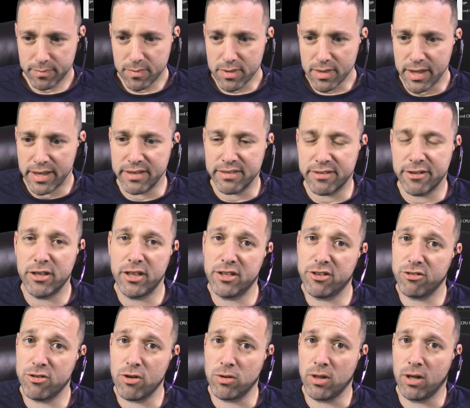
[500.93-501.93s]
until it's
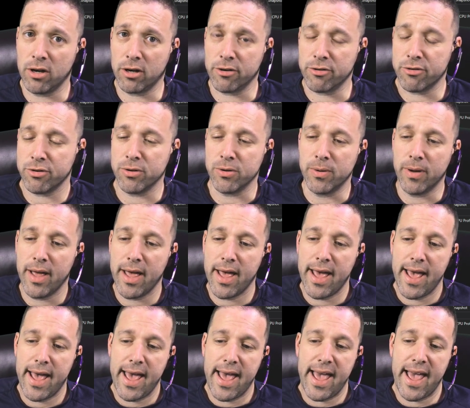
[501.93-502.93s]
no longer true.
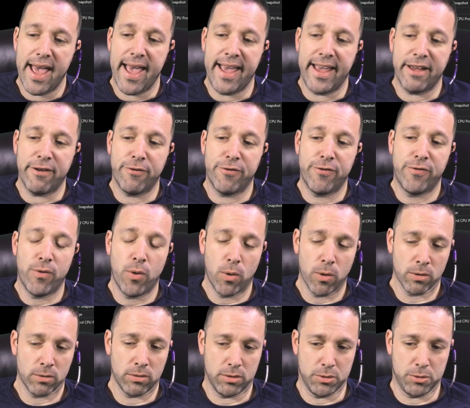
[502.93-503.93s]
A for
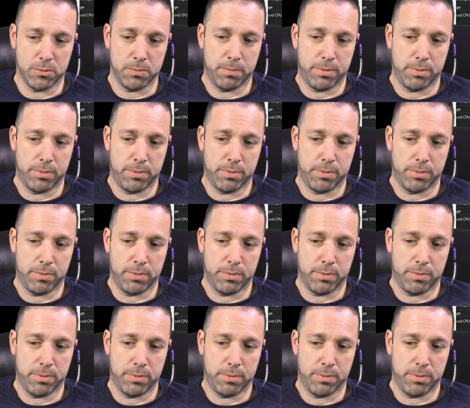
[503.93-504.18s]
loop